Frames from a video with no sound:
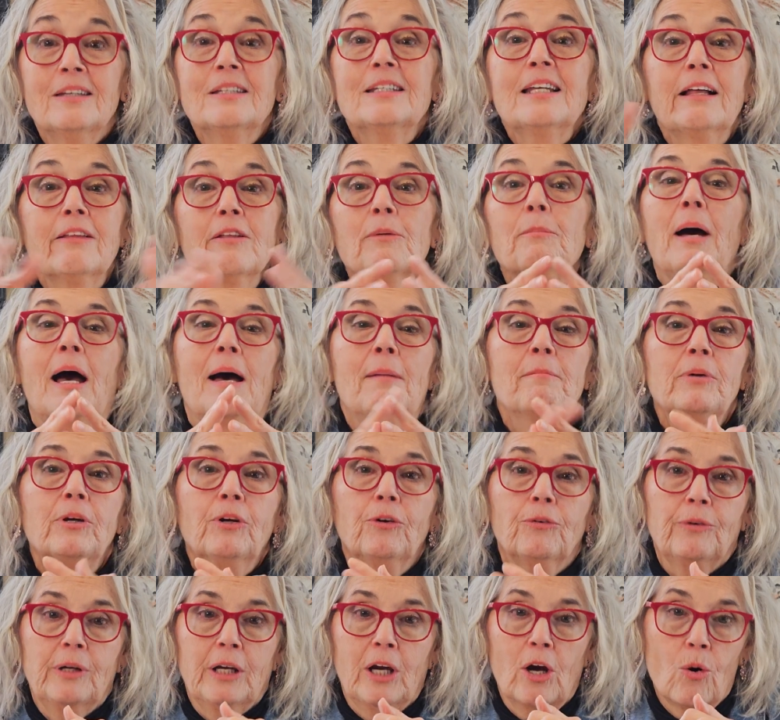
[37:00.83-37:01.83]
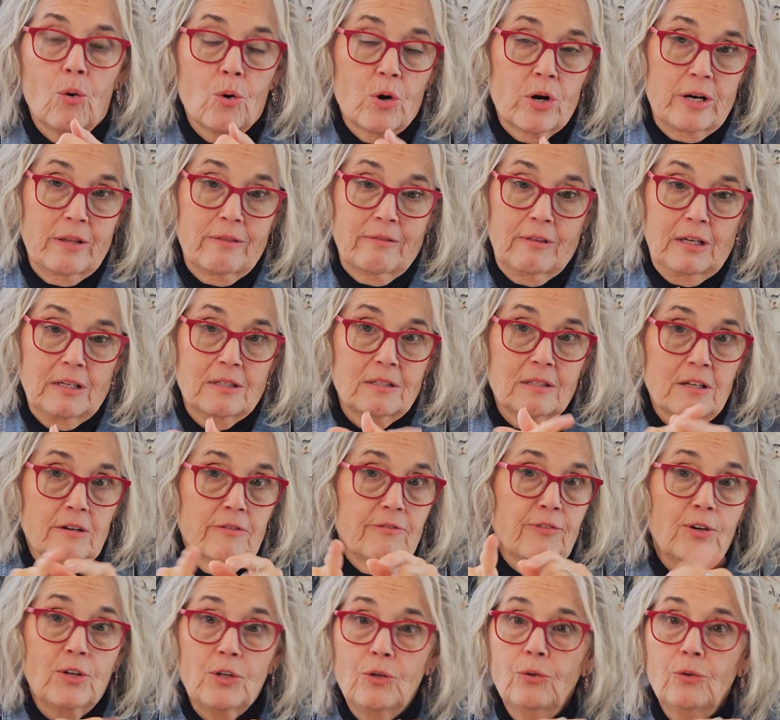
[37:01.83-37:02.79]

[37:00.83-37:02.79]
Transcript: tell them, I'm going to record this. Therefore,